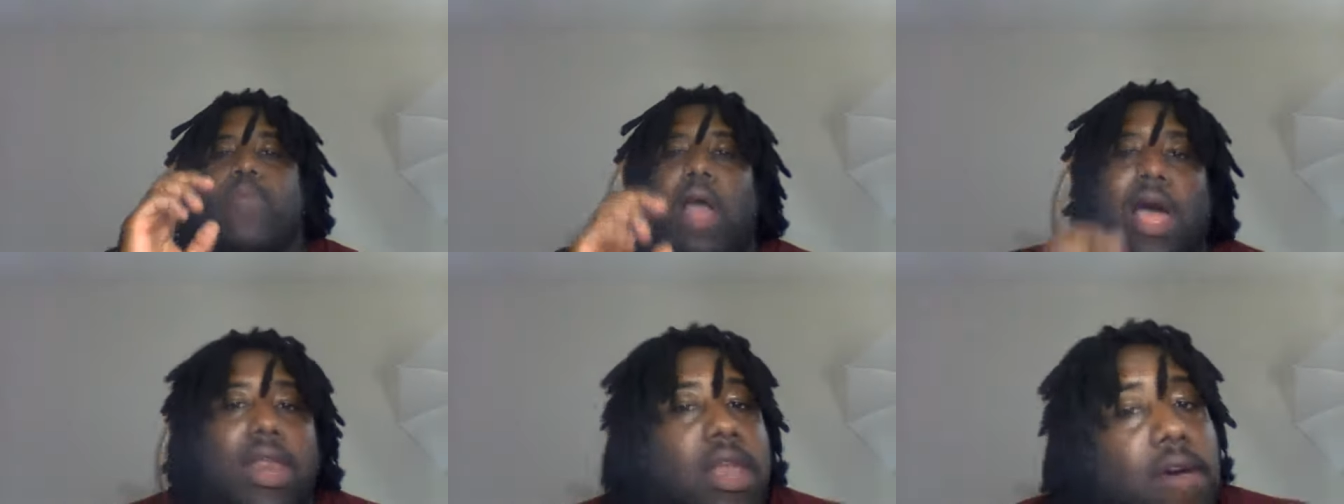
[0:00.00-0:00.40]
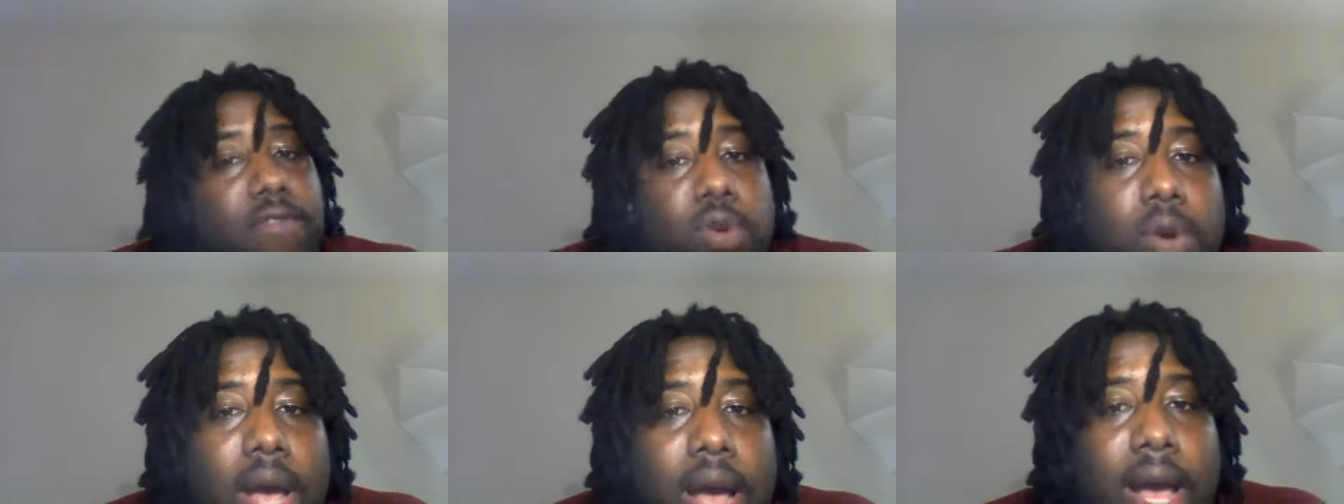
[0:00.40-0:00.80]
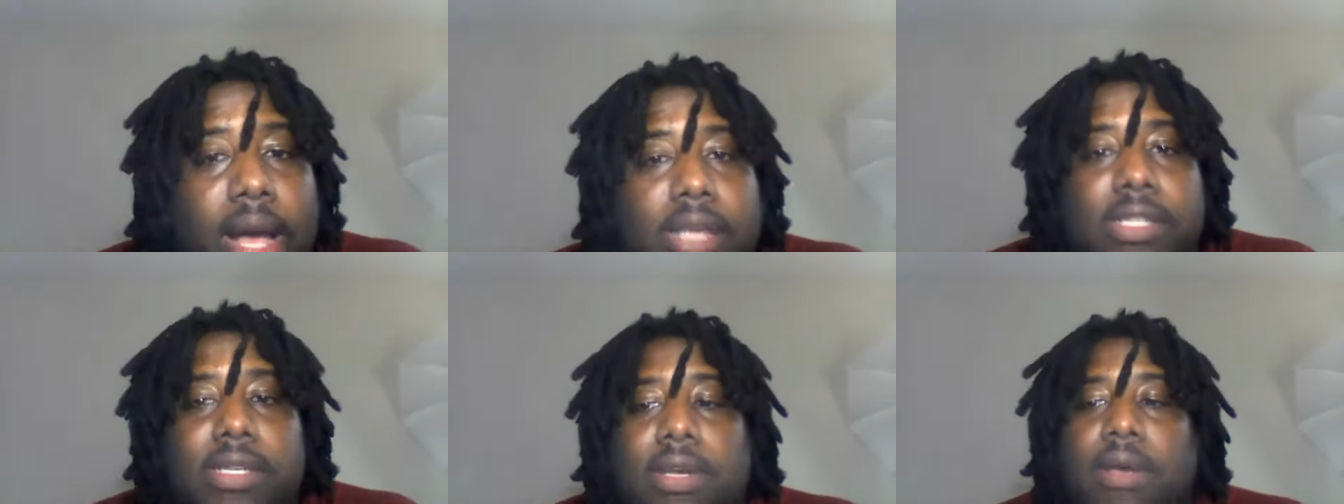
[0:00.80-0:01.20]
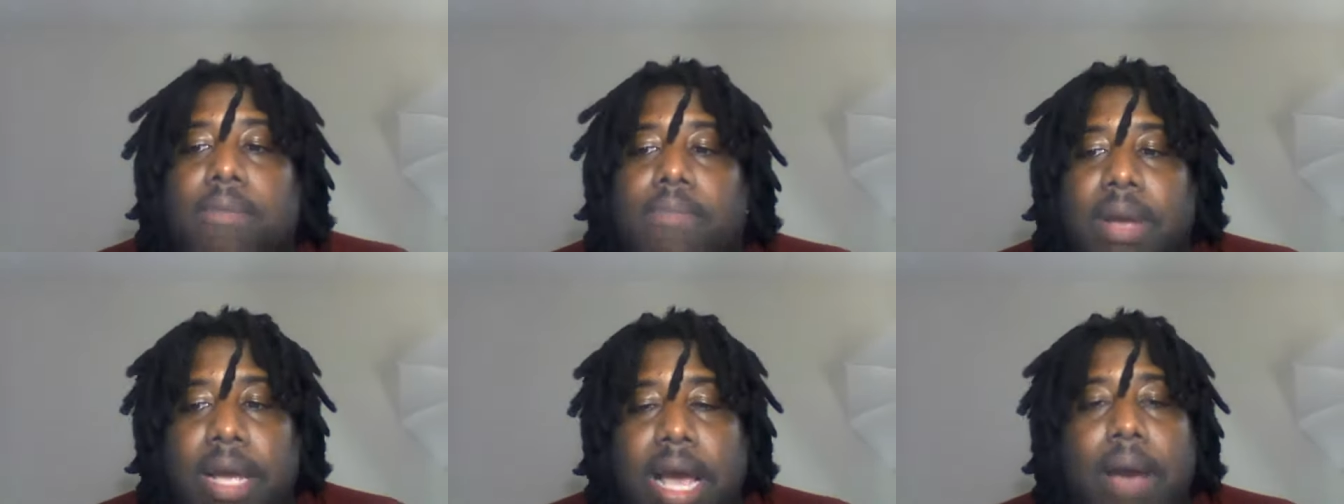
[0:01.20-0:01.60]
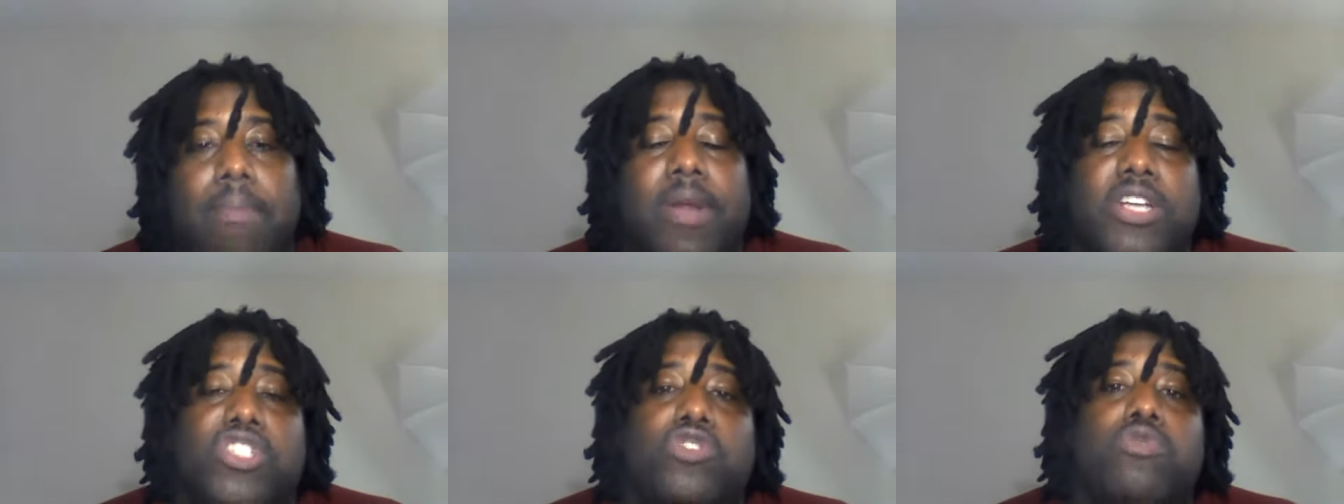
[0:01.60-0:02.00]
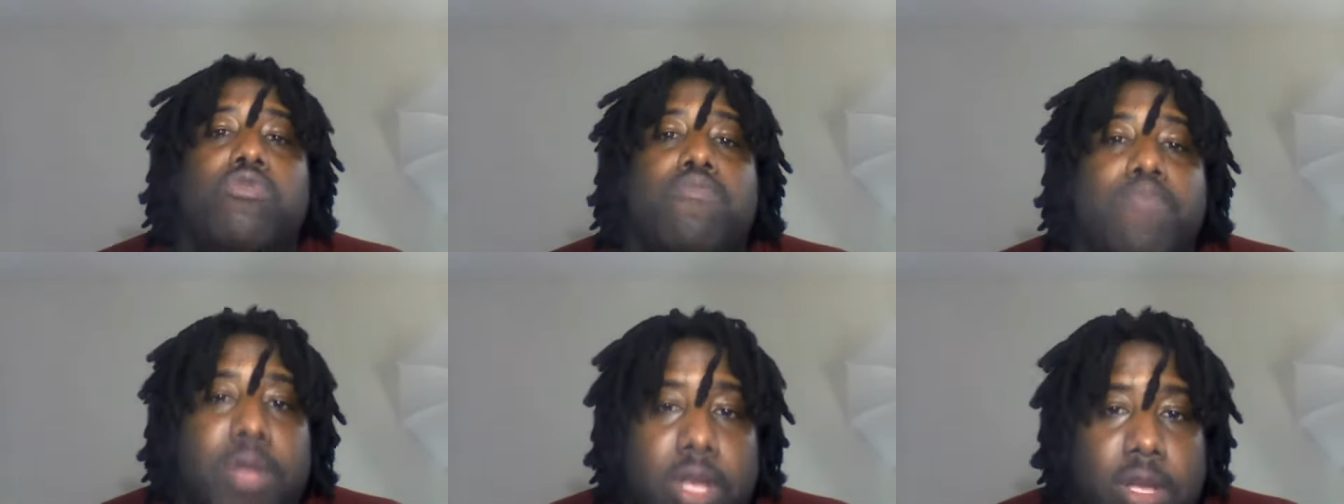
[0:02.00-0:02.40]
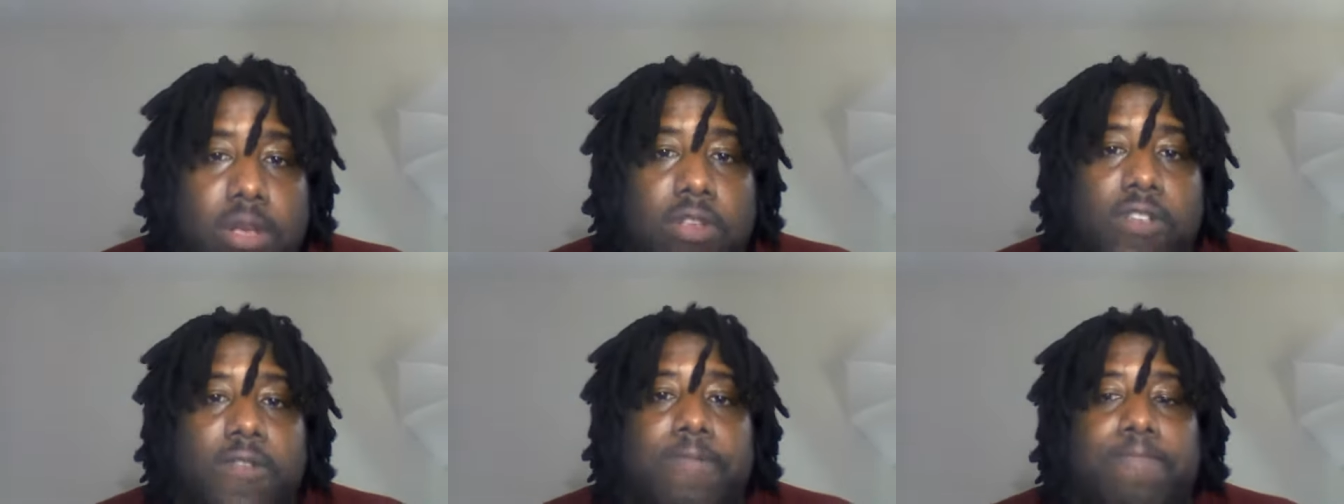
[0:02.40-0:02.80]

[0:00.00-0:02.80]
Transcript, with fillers: i love you guys may god bless you peace